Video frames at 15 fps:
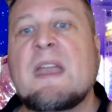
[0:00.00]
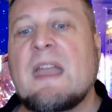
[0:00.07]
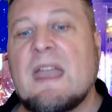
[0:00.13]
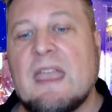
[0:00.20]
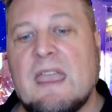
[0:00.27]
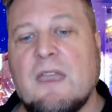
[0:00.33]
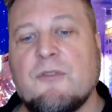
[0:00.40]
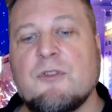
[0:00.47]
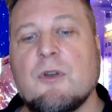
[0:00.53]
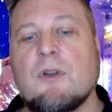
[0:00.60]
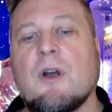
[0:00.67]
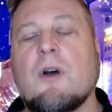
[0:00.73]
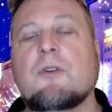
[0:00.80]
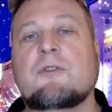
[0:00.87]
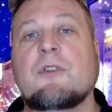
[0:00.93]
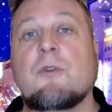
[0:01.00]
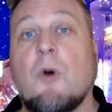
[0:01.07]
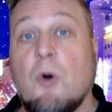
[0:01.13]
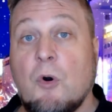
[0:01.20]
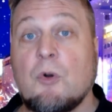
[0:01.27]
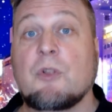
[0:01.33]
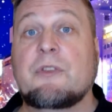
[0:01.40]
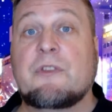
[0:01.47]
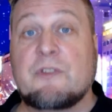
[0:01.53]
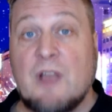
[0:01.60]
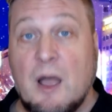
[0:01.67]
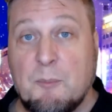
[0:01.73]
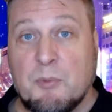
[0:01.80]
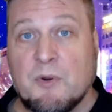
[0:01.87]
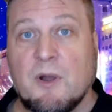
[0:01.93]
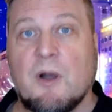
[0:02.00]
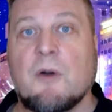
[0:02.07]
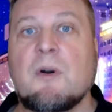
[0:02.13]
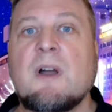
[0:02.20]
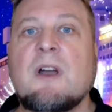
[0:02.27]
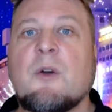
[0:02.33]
If you go to Old Sapporo,